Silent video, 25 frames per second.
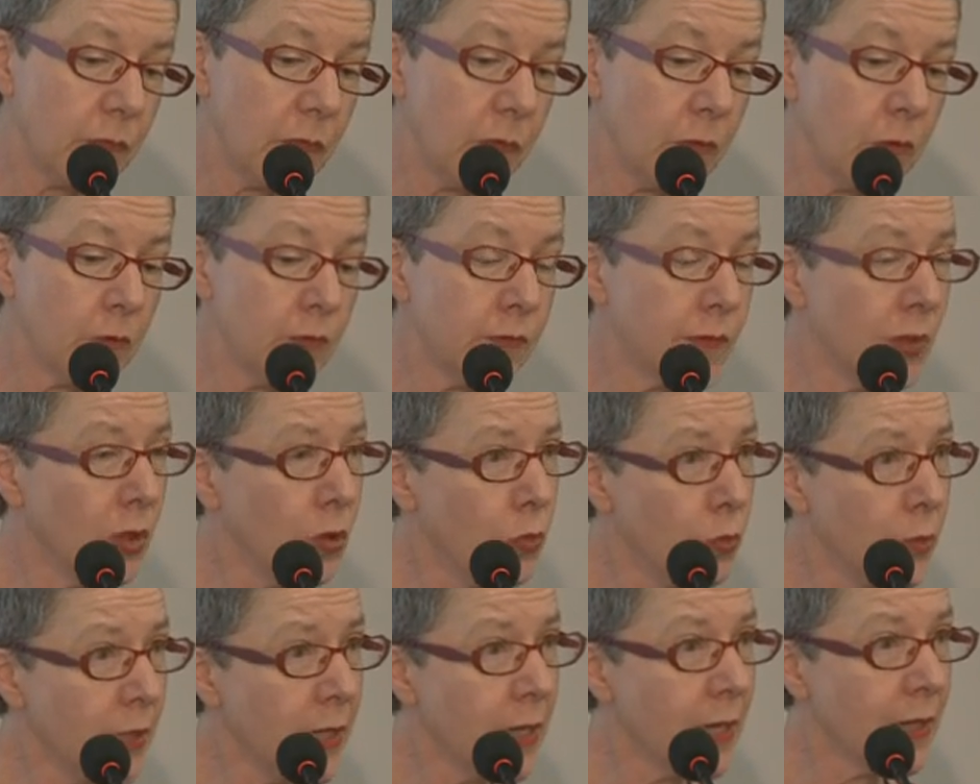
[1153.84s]
So
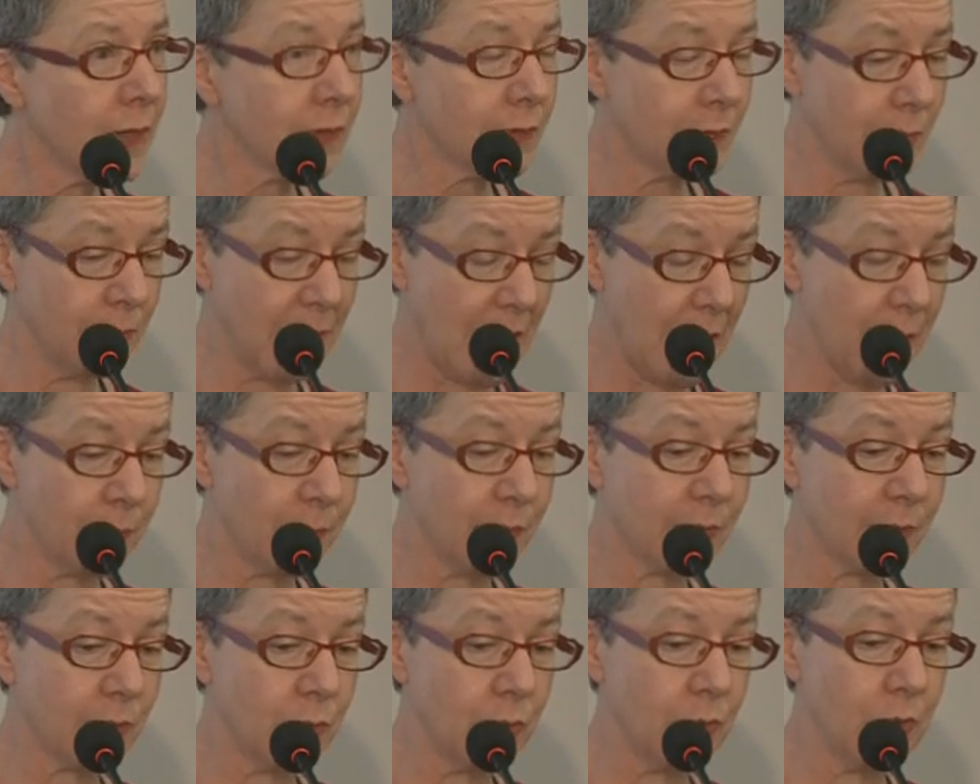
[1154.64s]
we
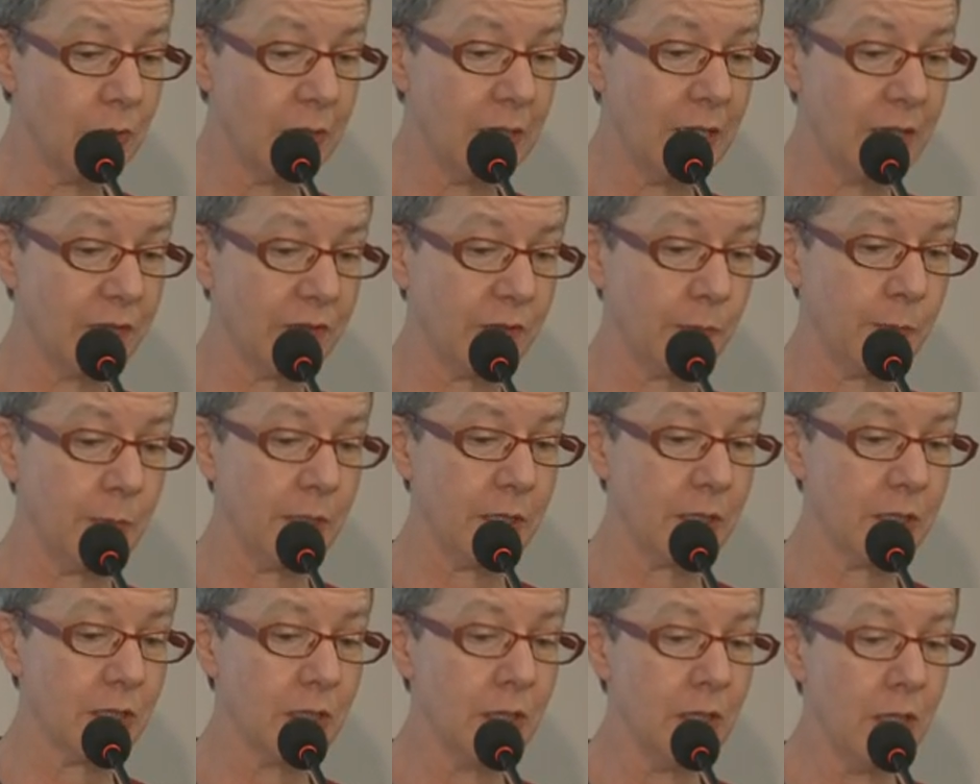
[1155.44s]
absolutely
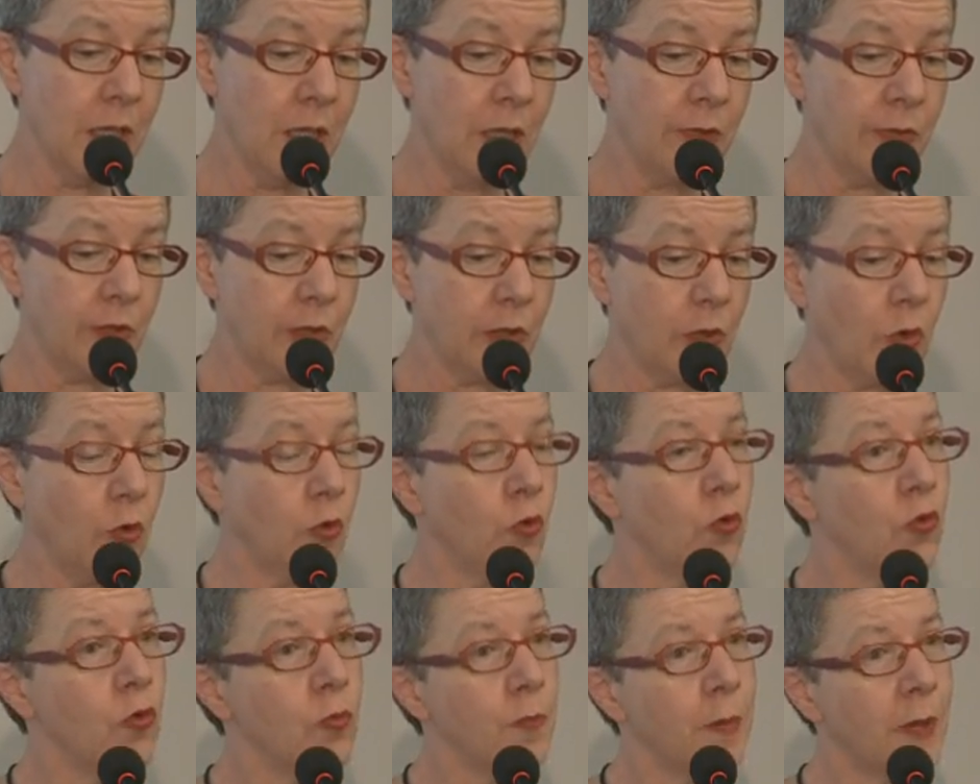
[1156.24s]
expect that
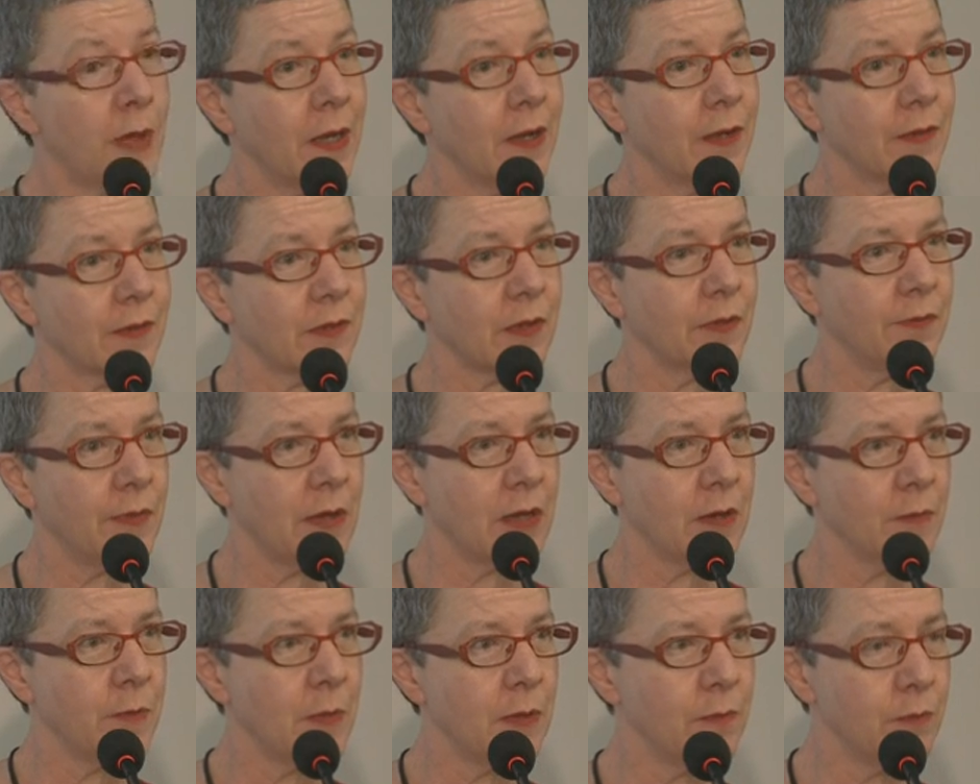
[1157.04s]
all parts of our
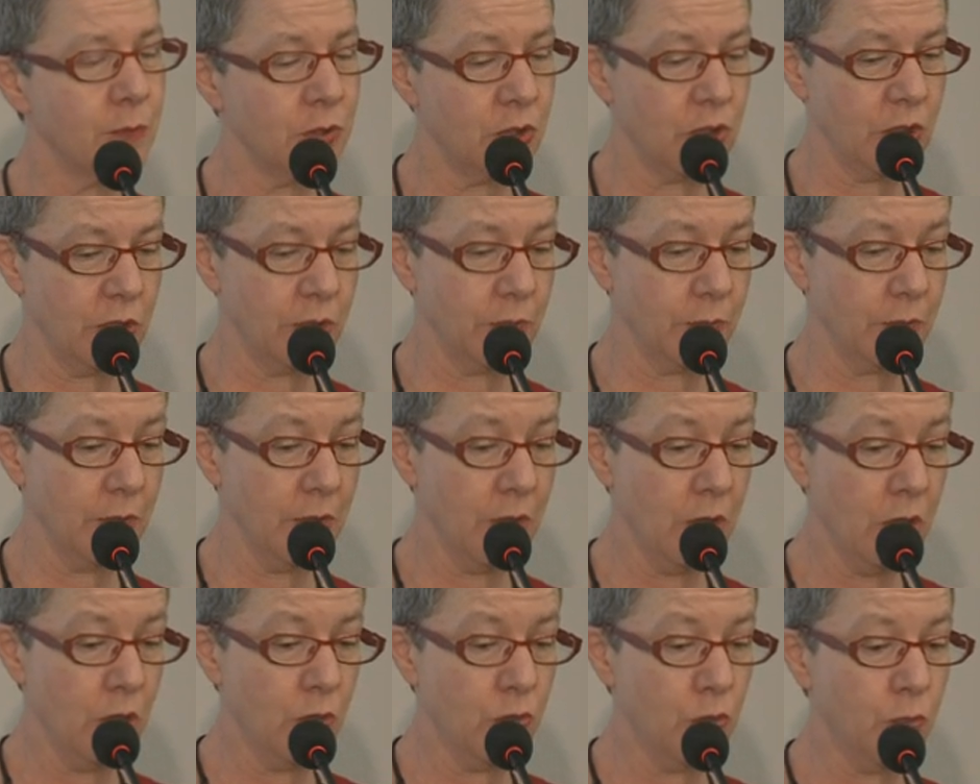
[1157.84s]
membership
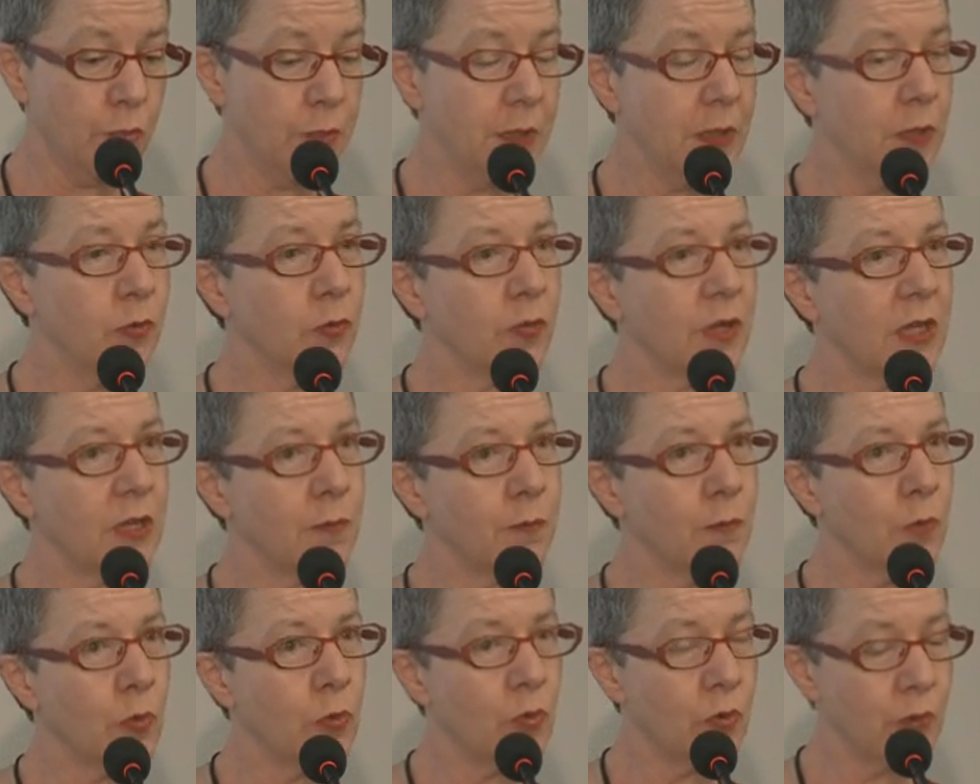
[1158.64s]
will be looking
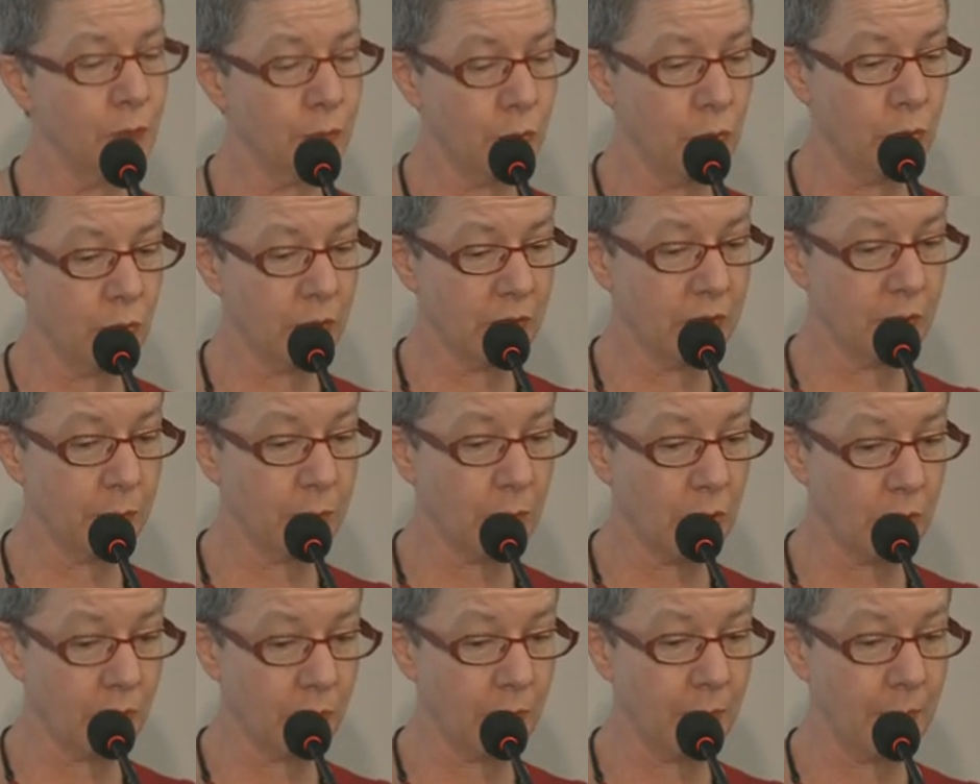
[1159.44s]
more and more at the
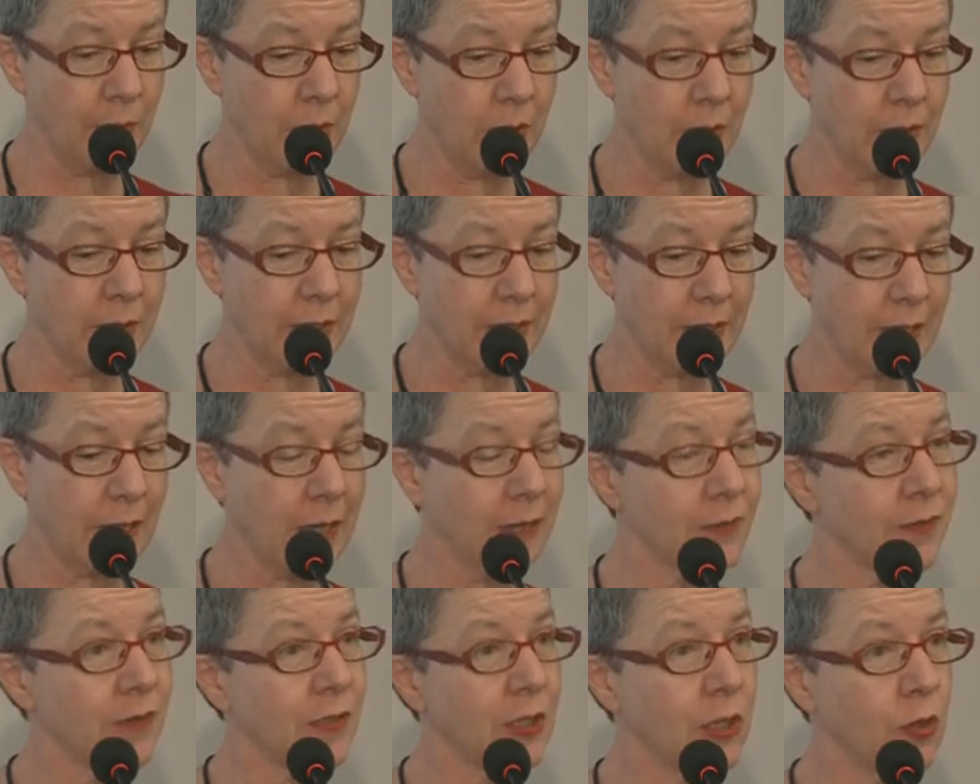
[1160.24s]
bottom line and
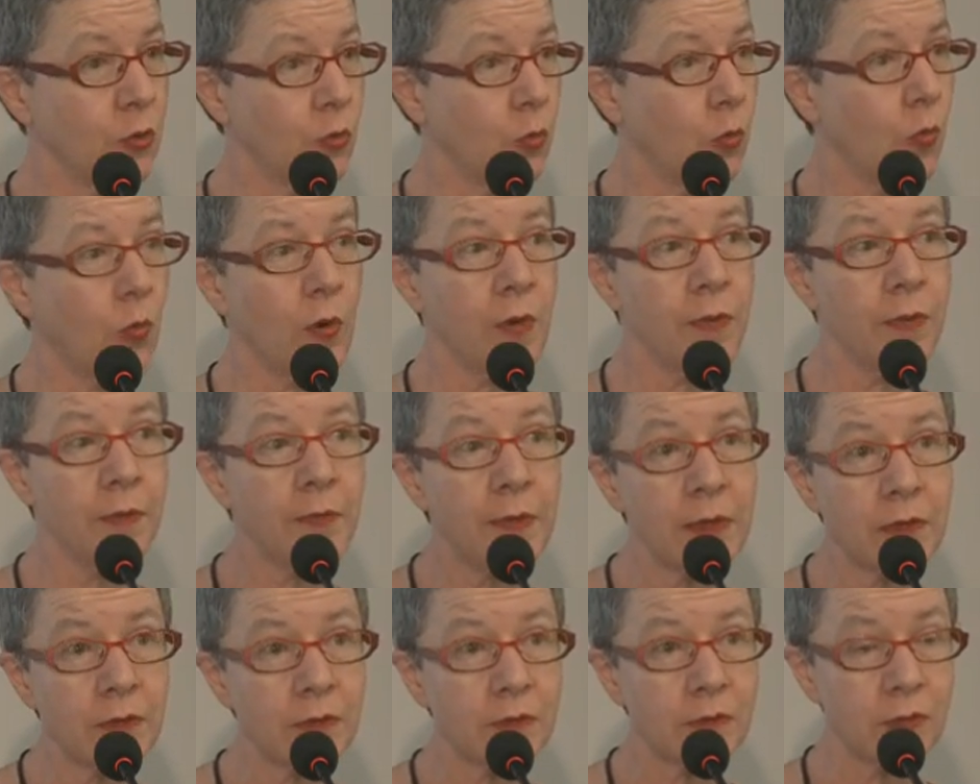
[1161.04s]
asking whether
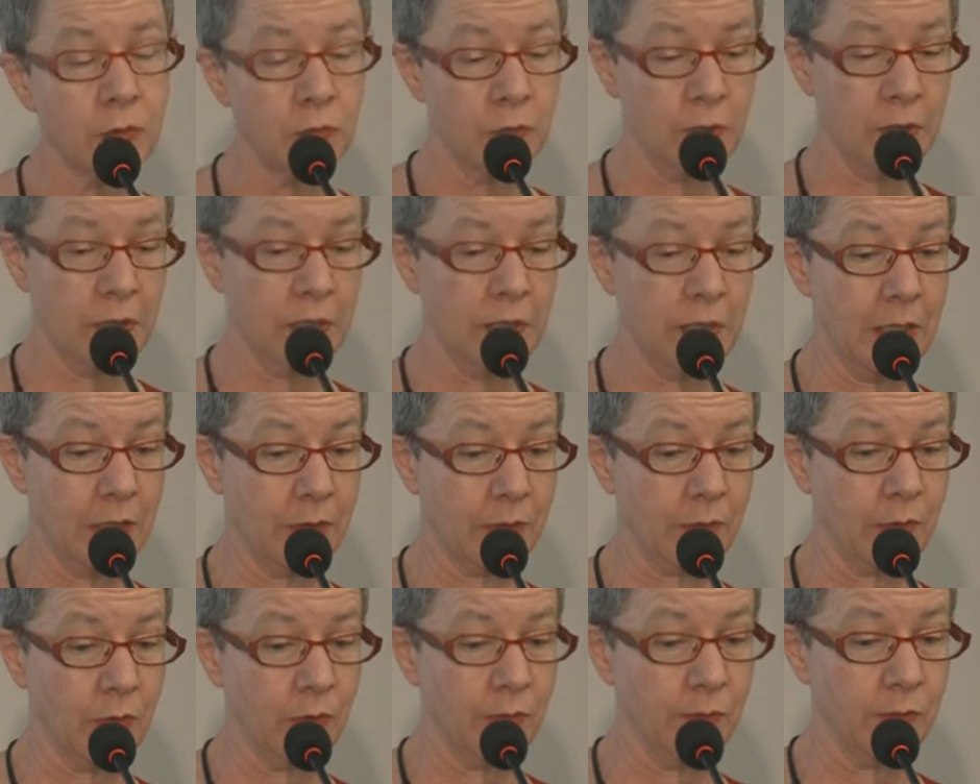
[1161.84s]
they still need our
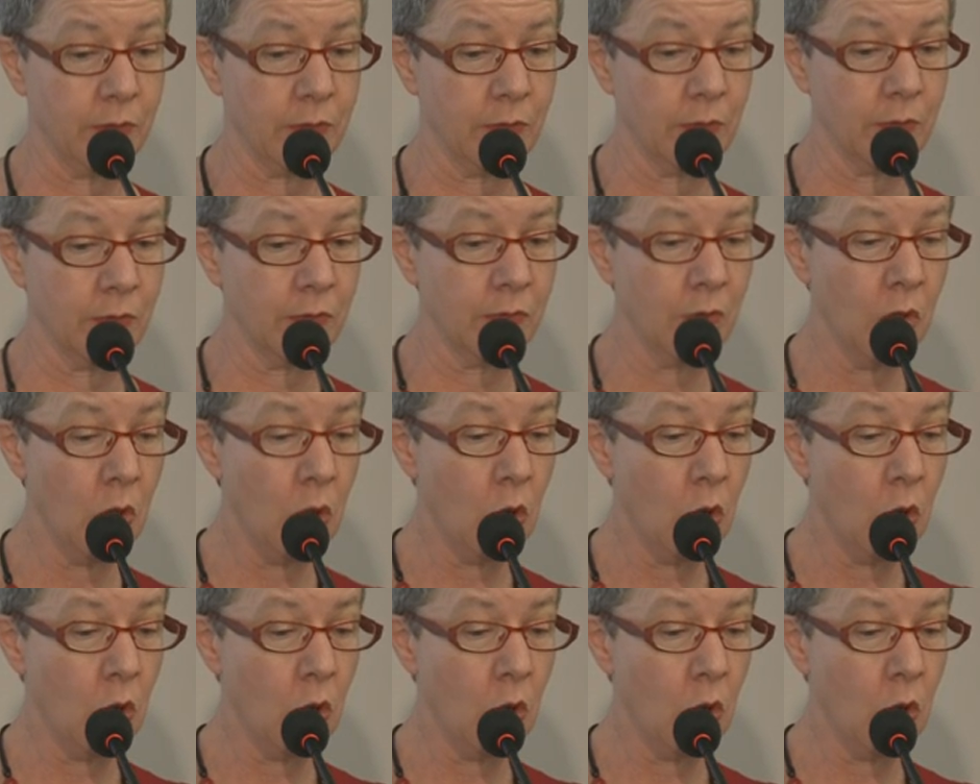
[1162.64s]
services